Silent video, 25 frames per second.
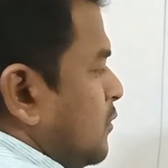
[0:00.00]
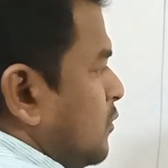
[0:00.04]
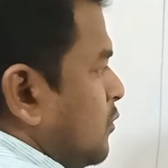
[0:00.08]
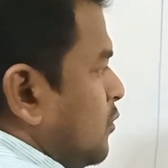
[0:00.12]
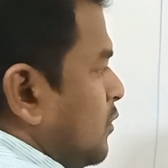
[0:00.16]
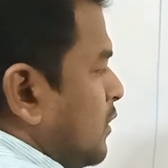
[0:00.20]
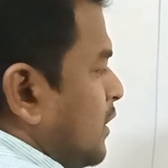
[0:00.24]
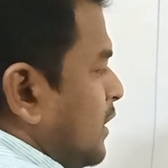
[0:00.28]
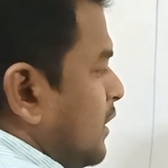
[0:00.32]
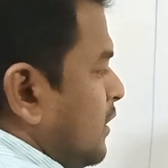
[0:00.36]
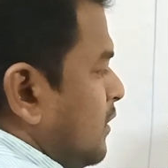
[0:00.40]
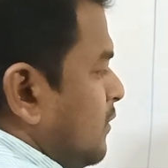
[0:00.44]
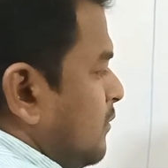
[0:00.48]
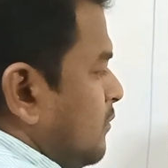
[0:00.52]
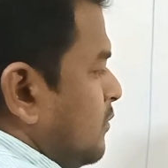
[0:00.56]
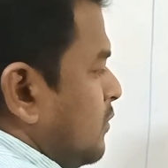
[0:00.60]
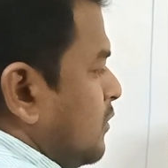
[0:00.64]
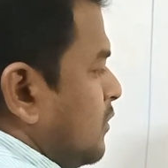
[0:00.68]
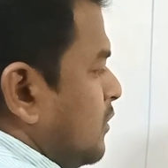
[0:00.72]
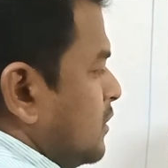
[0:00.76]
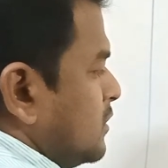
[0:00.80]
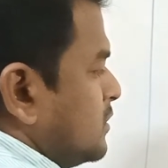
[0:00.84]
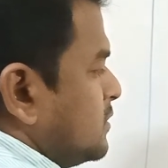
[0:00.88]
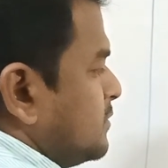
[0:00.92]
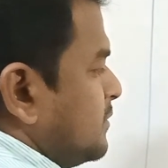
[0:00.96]
1
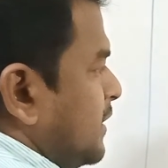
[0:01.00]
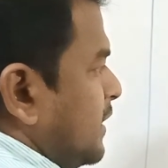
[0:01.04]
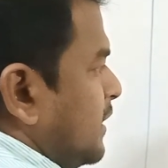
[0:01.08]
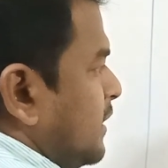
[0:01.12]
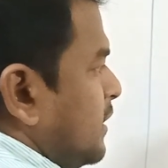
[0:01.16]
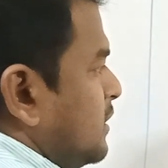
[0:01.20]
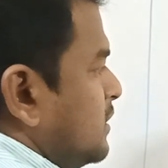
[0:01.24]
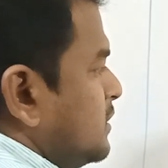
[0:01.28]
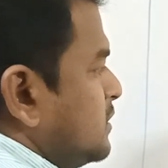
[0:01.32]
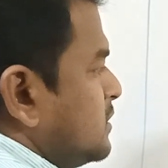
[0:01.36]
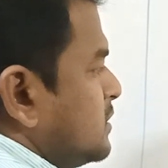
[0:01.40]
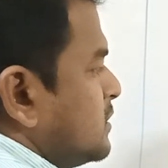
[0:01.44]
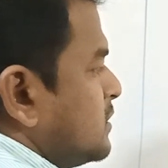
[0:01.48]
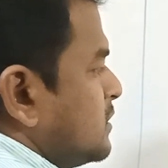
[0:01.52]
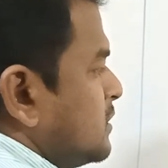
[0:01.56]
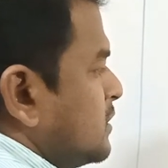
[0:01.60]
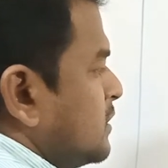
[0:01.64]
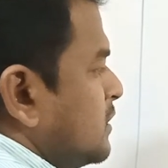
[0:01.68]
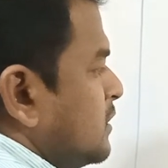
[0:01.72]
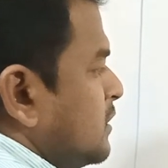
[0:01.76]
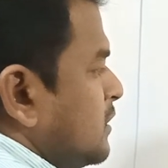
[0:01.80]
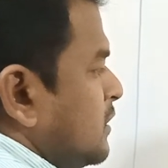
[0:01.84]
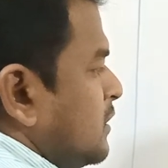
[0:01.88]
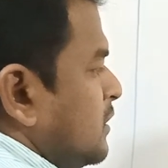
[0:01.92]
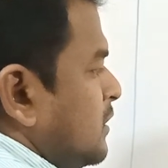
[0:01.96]
plus minus
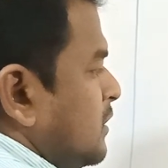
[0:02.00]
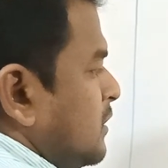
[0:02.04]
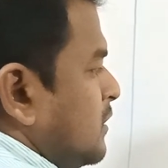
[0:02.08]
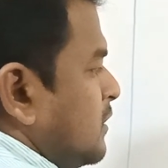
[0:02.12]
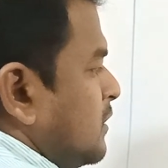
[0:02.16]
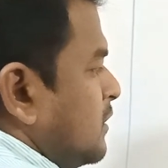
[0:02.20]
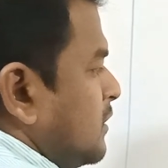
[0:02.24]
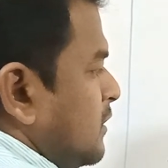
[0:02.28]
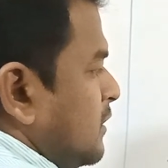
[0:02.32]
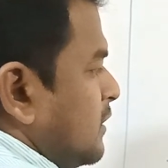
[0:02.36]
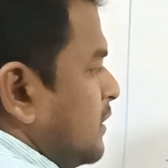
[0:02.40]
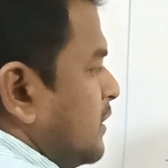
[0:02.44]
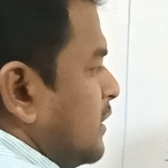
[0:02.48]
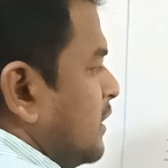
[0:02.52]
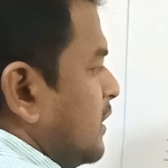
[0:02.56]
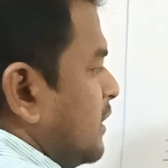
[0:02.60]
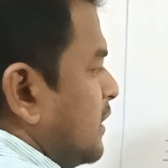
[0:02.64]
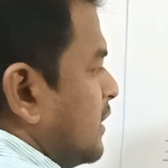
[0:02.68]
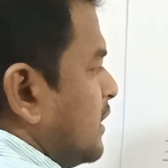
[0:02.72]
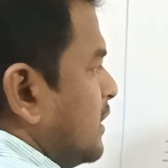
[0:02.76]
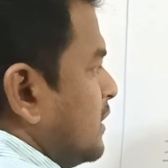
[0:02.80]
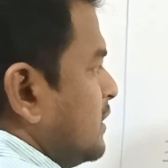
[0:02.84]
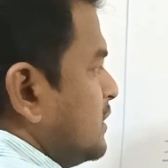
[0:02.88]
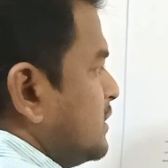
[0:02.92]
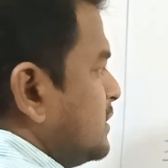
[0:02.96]

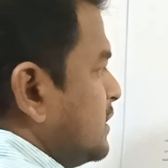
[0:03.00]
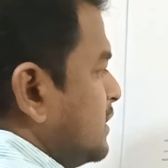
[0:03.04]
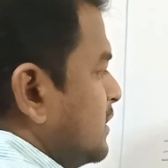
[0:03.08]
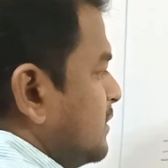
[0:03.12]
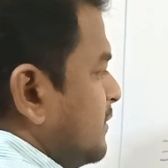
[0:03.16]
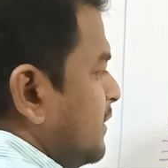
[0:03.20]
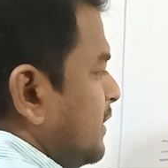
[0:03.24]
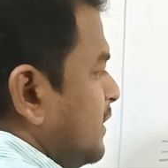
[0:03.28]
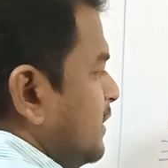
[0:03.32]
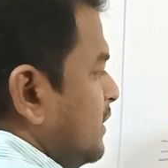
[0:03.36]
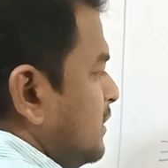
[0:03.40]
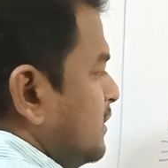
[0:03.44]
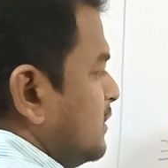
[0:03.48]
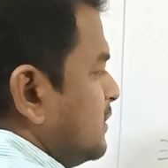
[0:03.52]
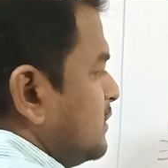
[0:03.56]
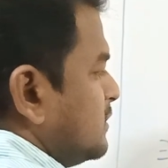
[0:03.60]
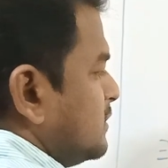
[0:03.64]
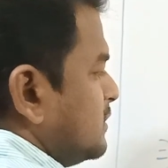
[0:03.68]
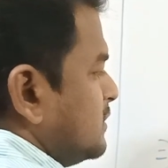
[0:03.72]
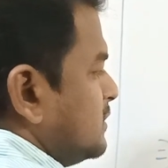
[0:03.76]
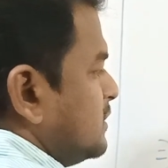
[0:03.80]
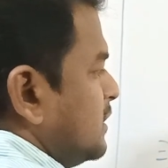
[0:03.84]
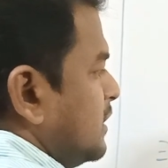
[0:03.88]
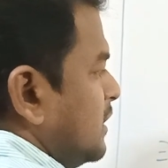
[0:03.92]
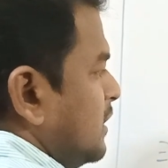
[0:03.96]
delta z by
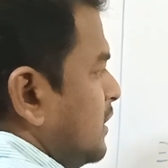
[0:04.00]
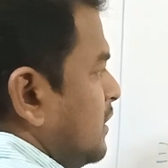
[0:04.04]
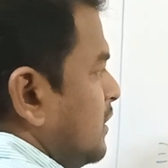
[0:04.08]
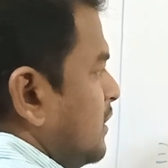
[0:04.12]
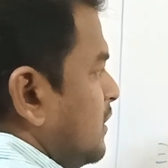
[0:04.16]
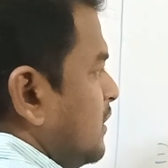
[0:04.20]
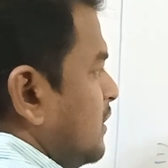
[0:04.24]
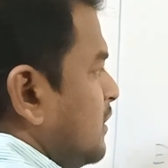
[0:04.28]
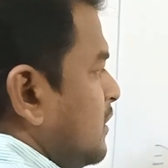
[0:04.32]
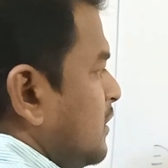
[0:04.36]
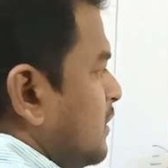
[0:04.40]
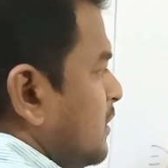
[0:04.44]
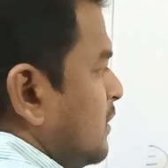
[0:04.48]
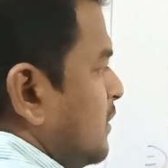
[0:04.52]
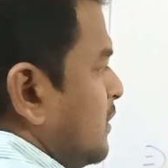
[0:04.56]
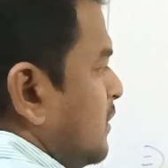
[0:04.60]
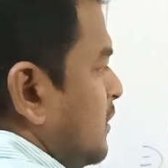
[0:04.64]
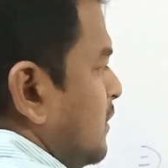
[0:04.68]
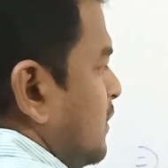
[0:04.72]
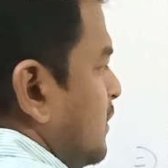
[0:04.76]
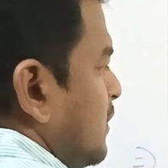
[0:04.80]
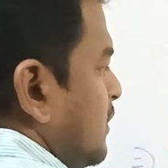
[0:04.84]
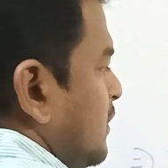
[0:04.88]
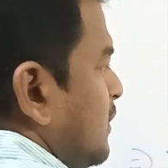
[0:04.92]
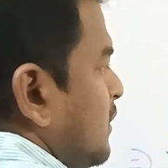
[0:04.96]
z,
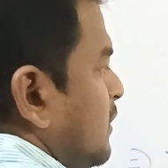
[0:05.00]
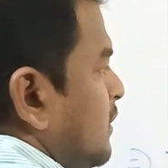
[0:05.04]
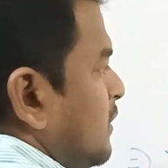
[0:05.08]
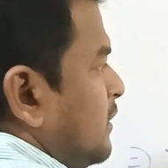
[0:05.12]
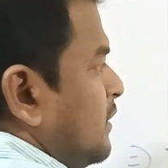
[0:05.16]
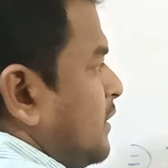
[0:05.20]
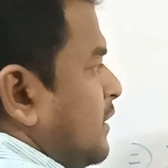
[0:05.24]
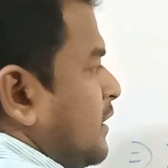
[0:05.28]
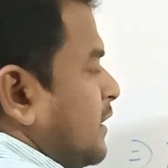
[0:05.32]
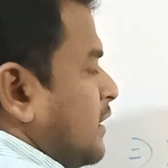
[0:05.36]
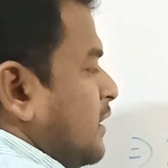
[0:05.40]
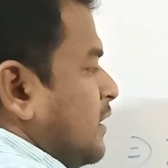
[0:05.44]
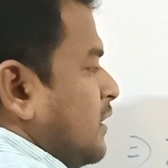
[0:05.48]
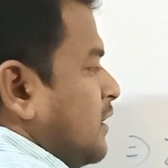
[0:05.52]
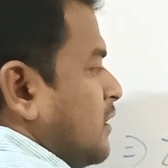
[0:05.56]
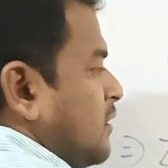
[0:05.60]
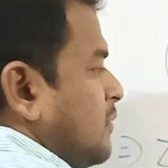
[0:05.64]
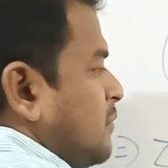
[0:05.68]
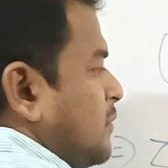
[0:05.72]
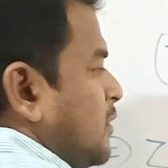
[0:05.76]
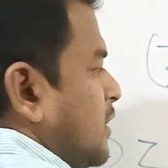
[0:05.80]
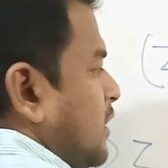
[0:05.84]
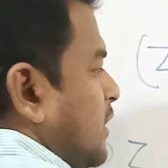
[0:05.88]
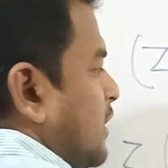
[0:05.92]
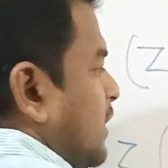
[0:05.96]
taking
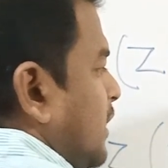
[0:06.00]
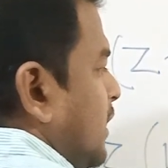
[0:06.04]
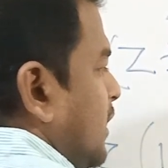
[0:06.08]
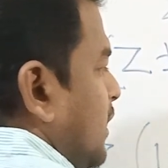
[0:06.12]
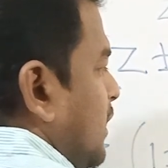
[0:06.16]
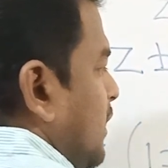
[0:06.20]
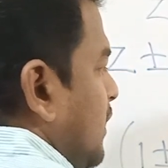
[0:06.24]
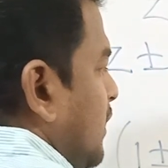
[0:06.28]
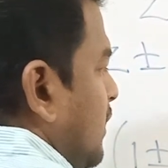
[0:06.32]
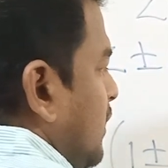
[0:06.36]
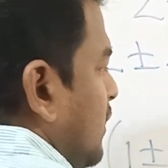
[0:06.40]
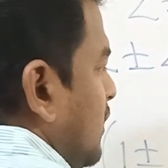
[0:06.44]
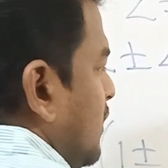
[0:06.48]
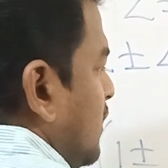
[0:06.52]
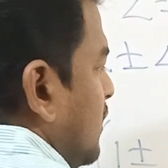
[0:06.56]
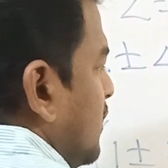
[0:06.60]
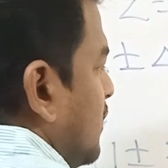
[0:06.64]
common a,